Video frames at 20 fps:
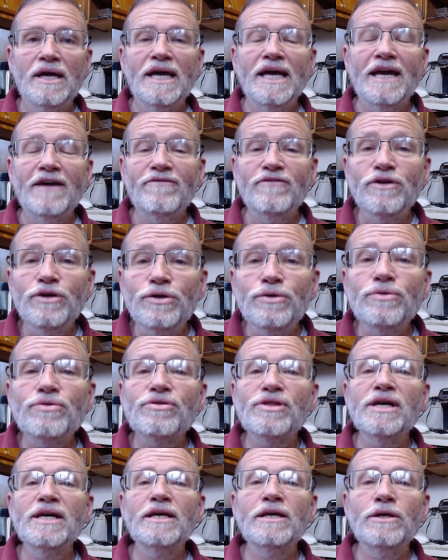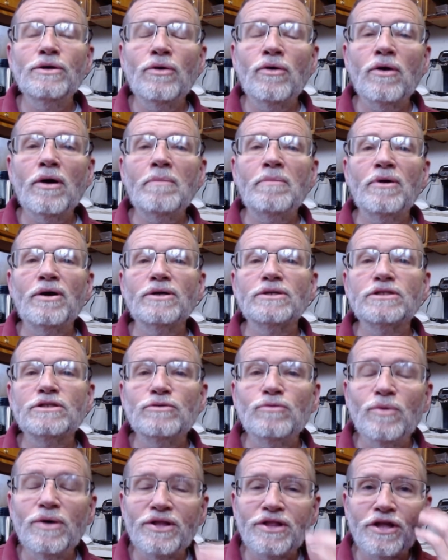If you think you're a
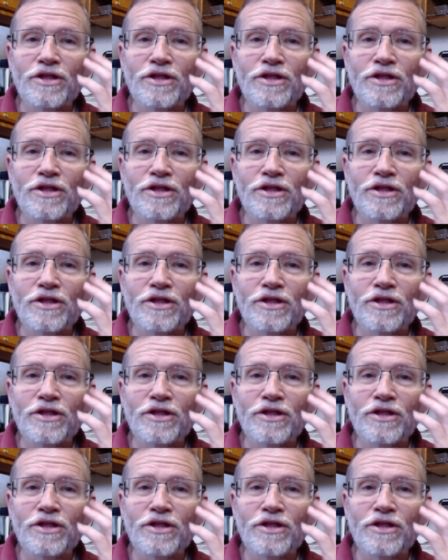person with